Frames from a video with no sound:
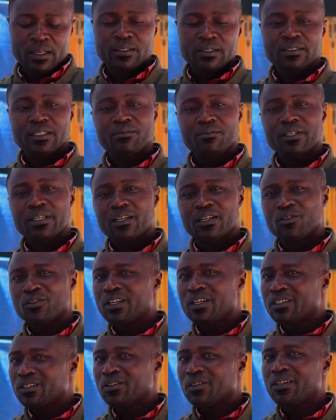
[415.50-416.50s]
Civic
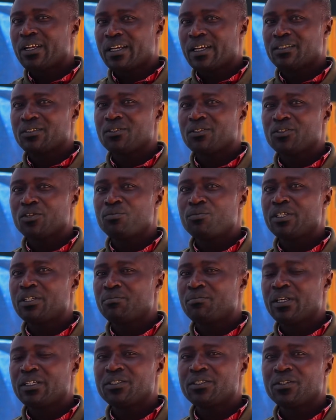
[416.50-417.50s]
education has also
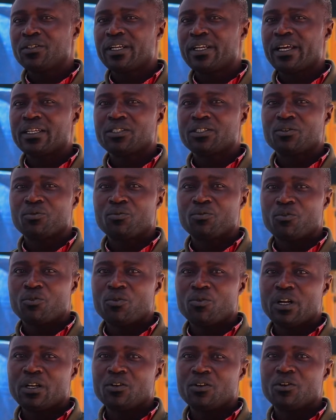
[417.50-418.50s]
been mentioned as
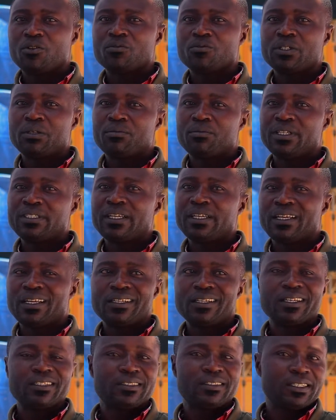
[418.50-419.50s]
one of the major
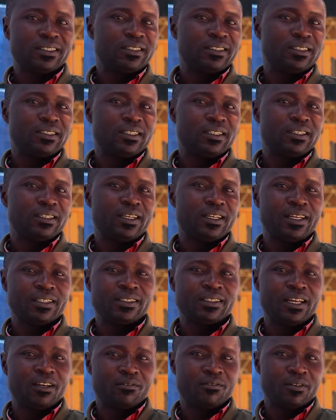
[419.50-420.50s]
areas that these
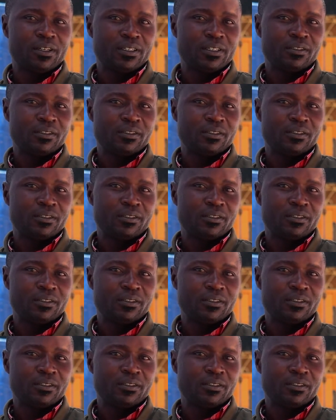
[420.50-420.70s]
leaders have